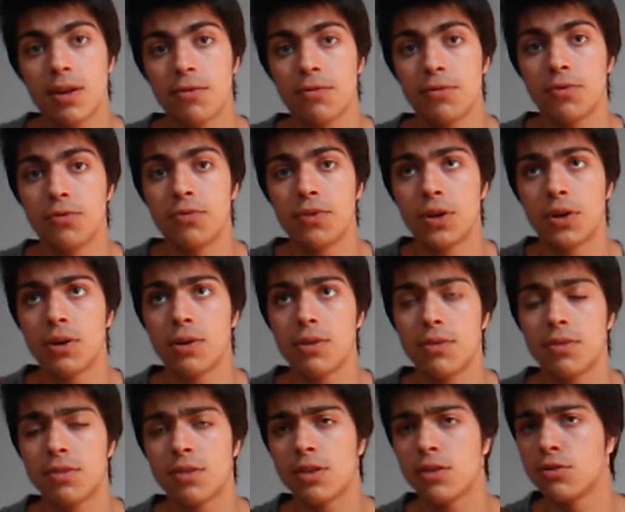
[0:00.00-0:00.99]
I have to figure out
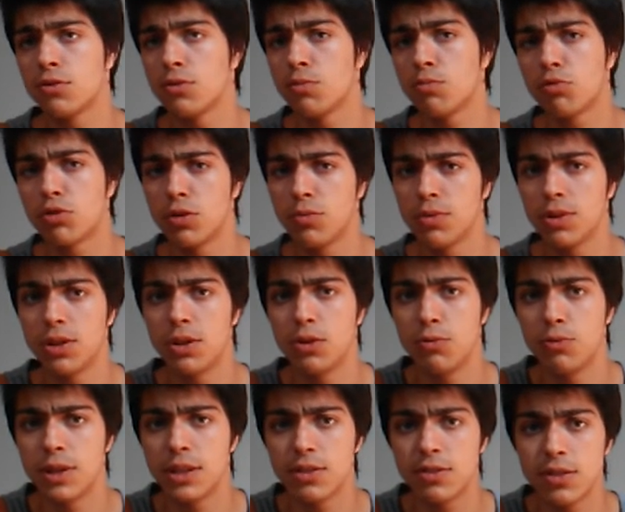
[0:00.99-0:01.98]
the schedule. Probably
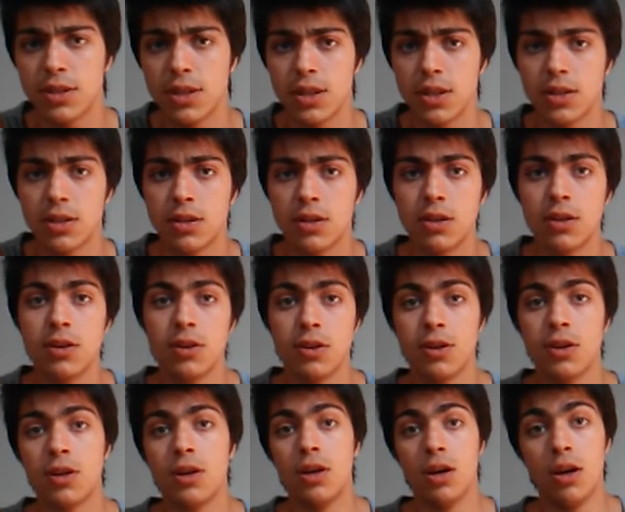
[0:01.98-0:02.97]
Wednesday,
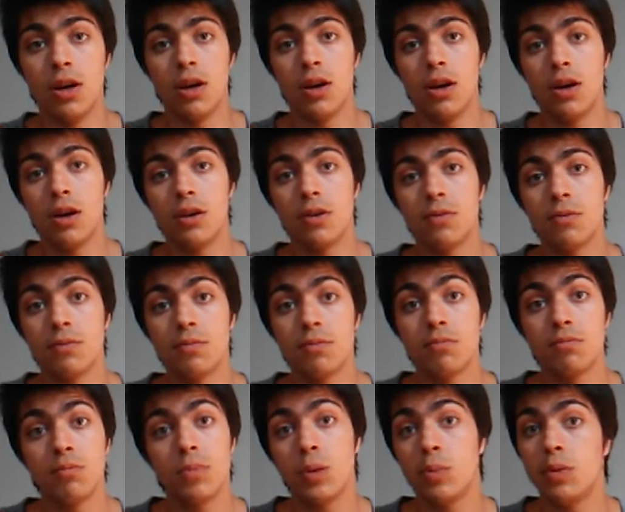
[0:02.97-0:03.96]

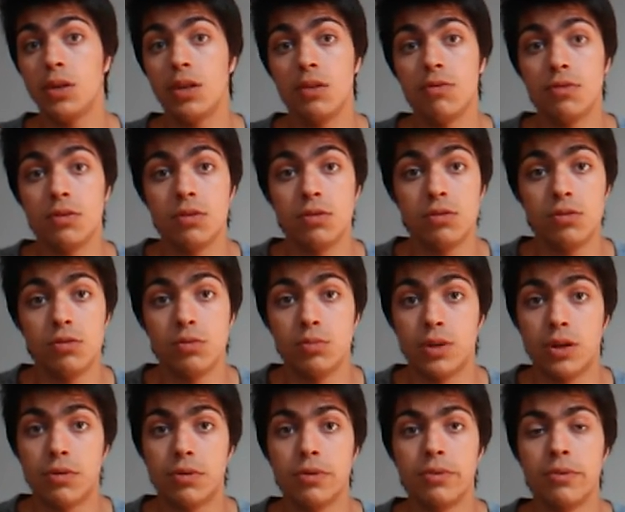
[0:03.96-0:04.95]
maybe even
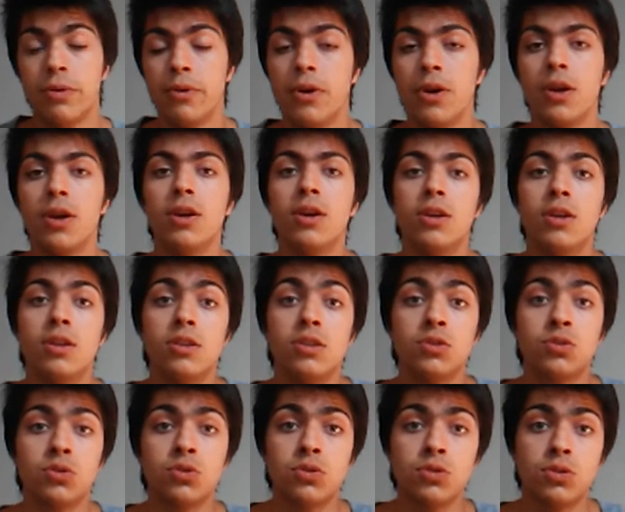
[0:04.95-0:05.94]
tomorrow.
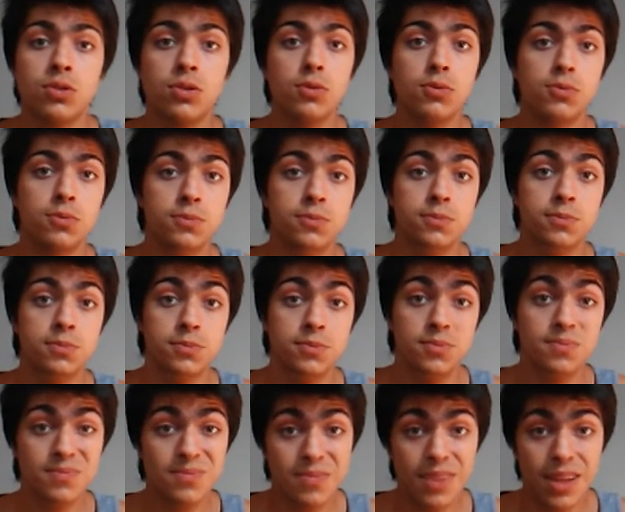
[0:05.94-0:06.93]
So
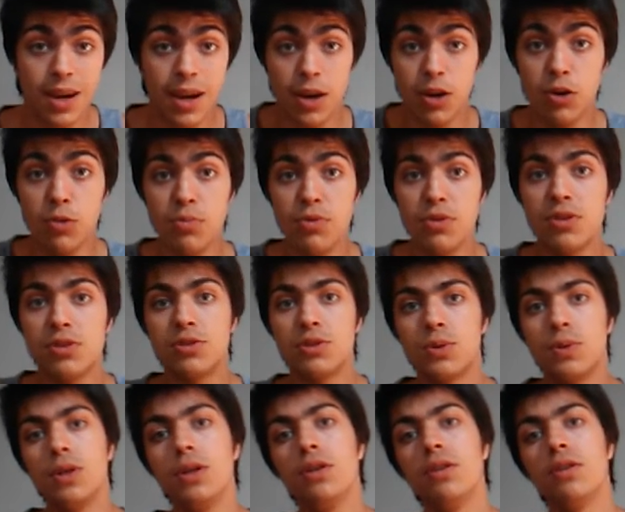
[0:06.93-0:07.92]
I hope you
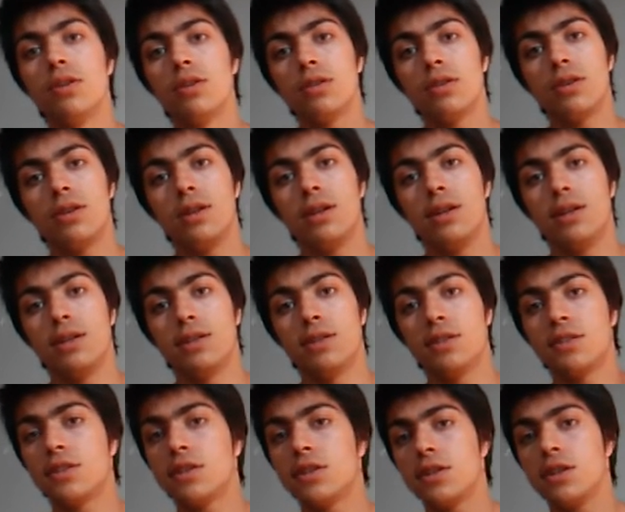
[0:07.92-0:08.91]
enjoyed,
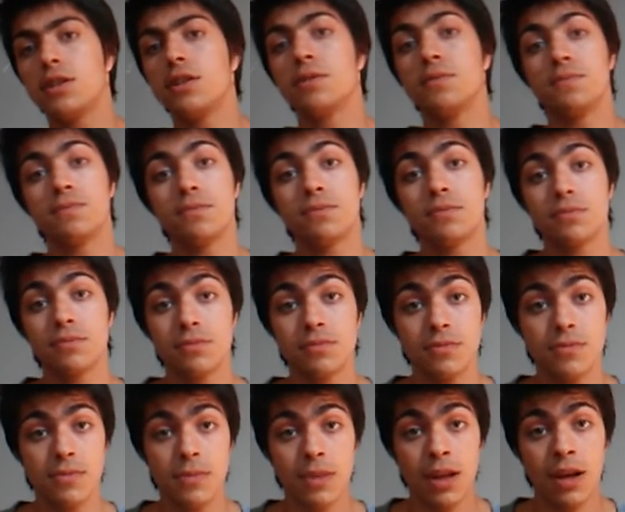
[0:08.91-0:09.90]
and
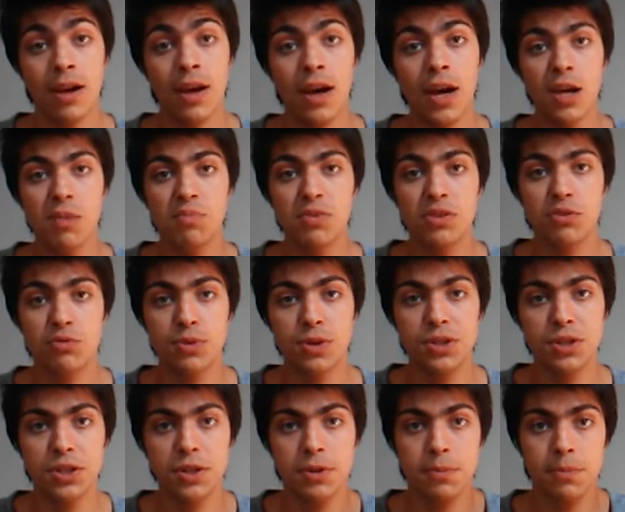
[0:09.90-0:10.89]
happy
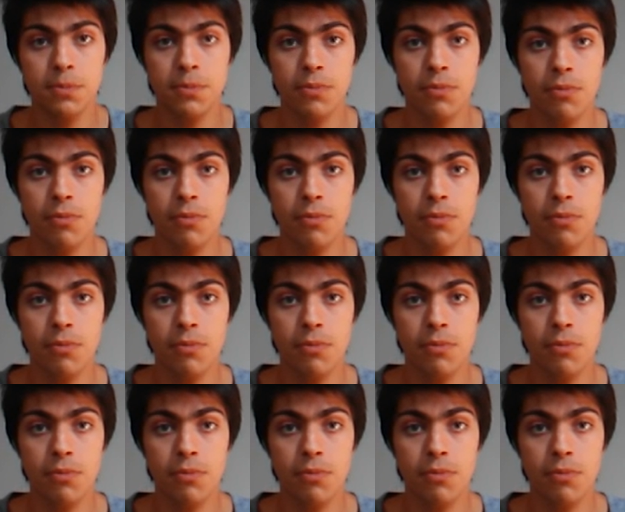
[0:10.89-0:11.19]
stretching.